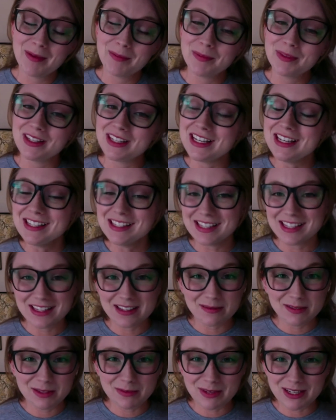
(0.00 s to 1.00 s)
Please send
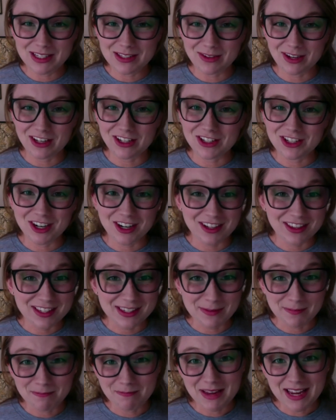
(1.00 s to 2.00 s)
them to me so I can share in this
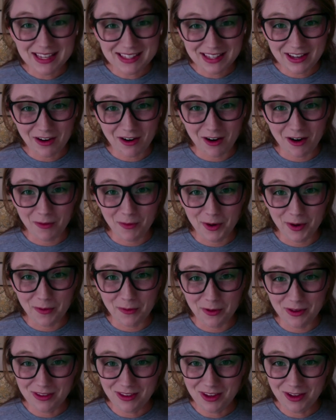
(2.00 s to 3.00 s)
amazing artwork
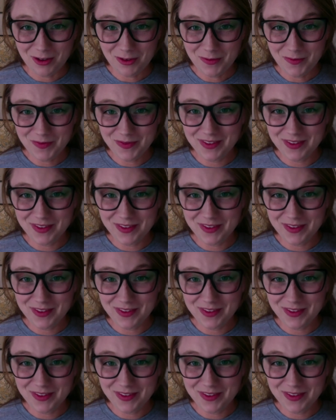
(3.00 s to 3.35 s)
with you.